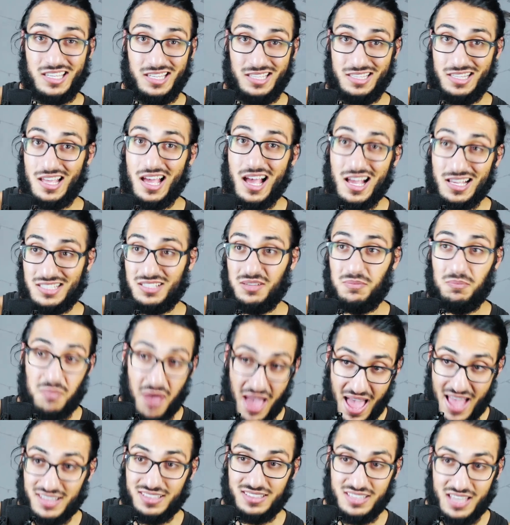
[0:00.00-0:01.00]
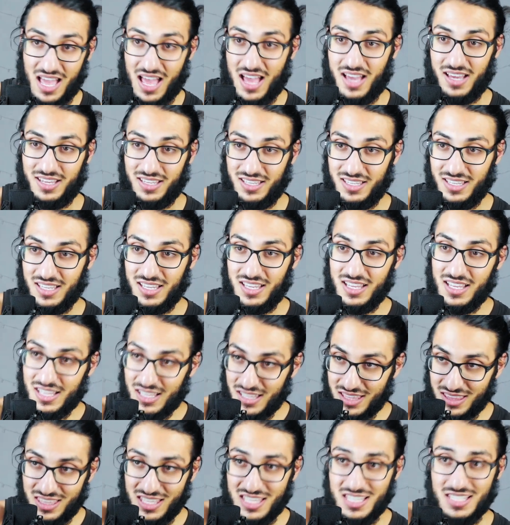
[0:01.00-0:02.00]
it as a bad guy.
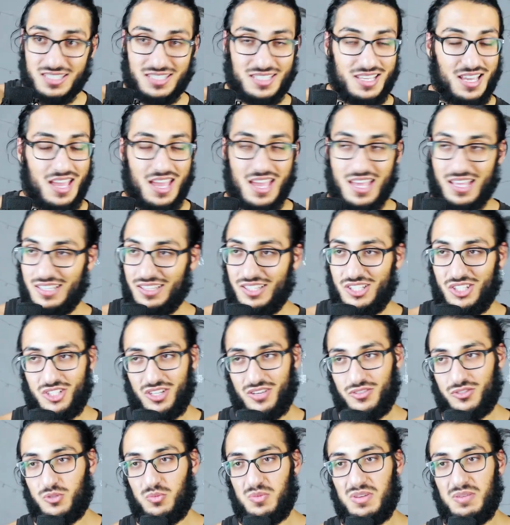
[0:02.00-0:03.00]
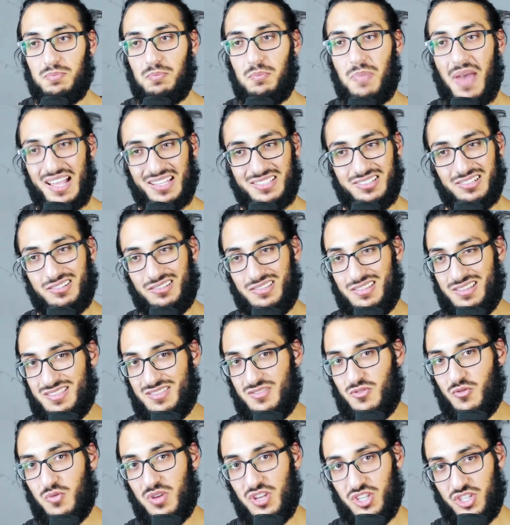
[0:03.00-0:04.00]
This deserves to be better than
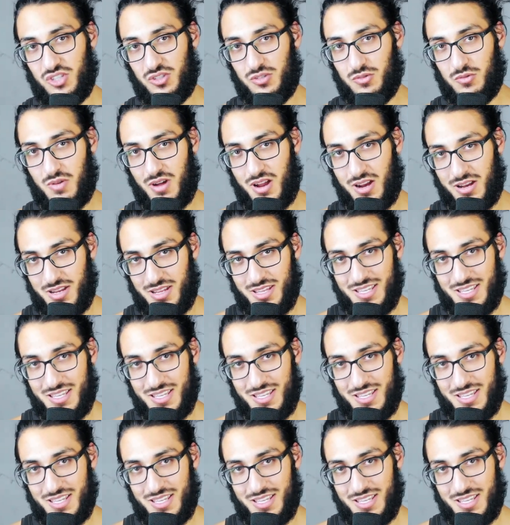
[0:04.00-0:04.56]
the original one.